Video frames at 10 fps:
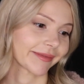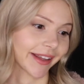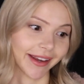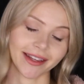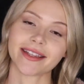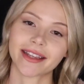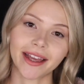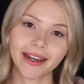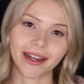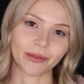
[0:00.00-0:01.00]
like I
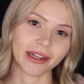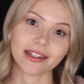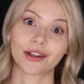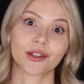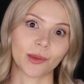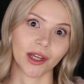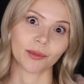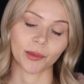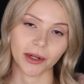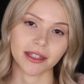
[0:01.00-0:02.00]
said, he went on to become
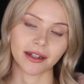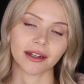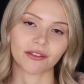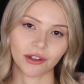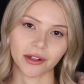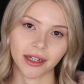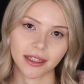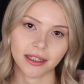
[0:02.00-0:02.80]
the president of the United